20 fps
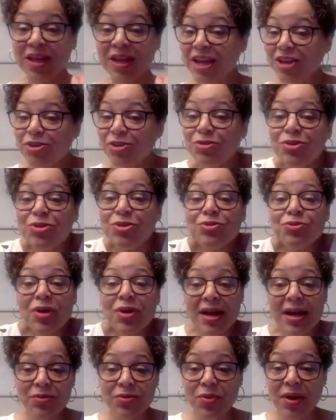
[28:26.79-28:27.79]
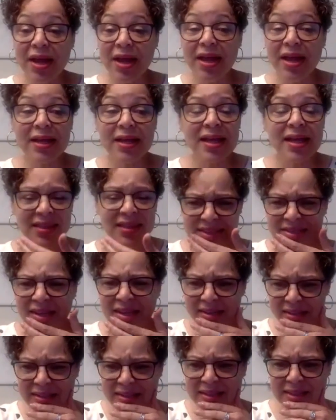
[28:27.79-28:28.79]
And you knew right away, that's
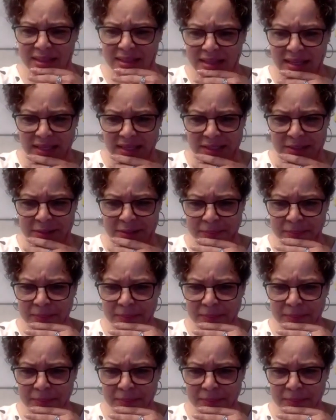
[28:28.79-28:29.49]
not a good thing.